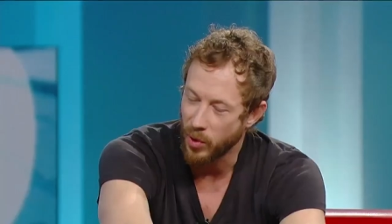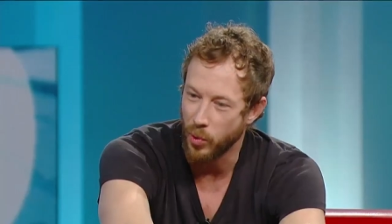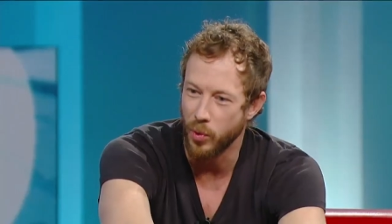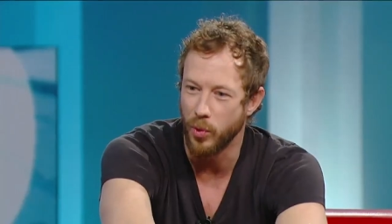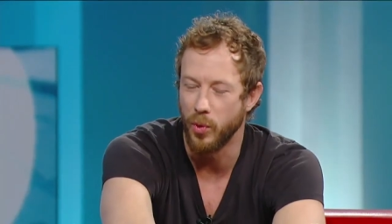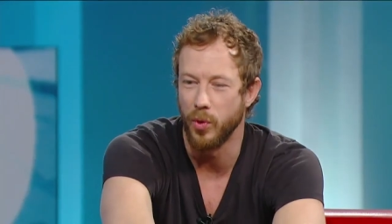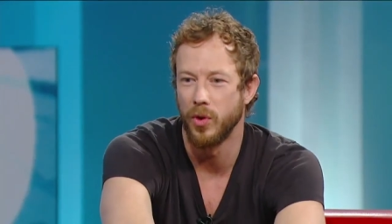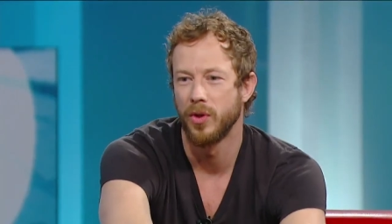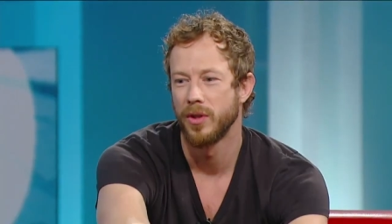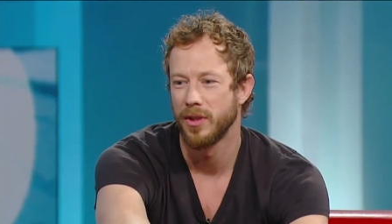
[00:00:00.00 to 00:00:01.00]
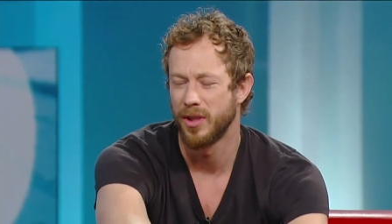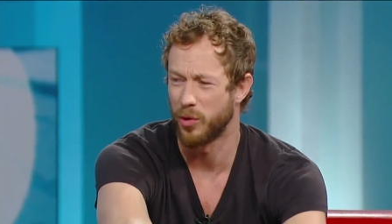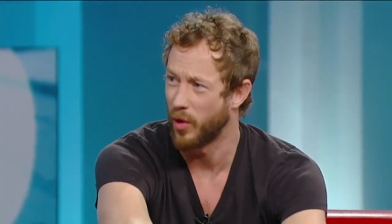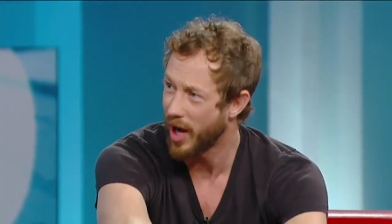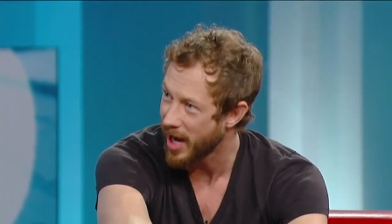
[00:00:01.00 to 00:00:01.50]
Ooh,
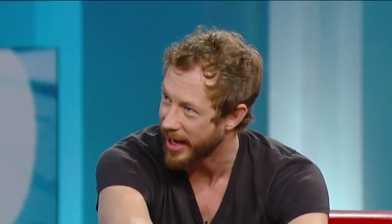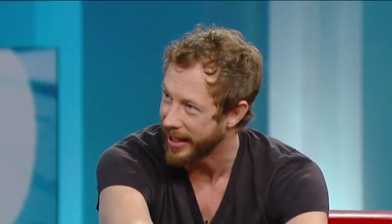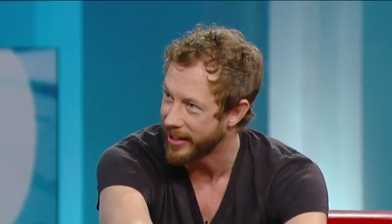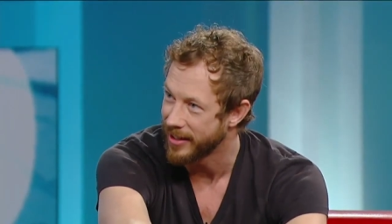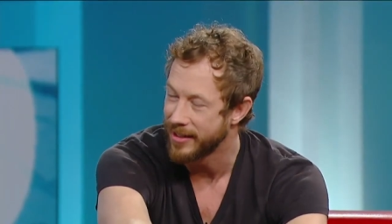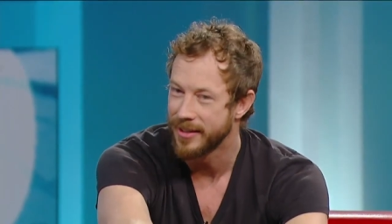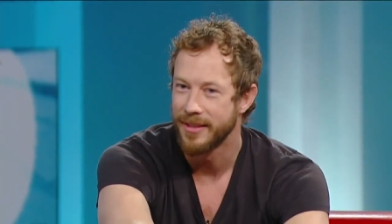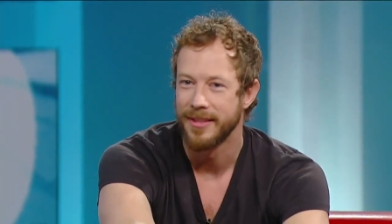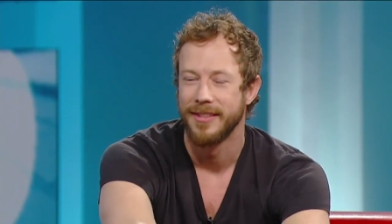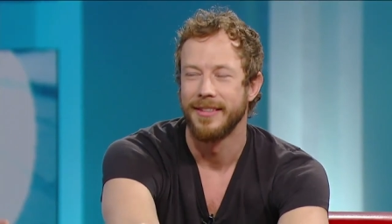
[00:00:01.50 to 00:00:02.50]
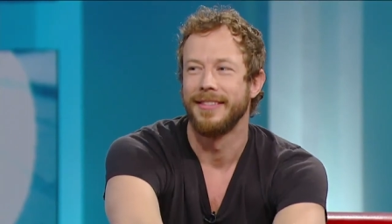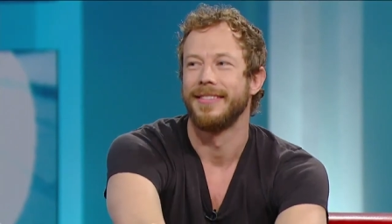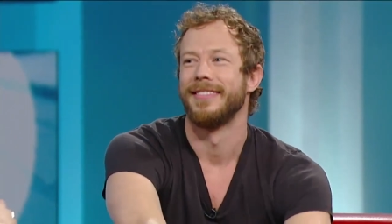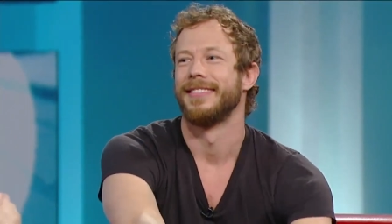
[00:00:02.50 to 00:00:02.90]
cry? Yeah, like, I mean, like,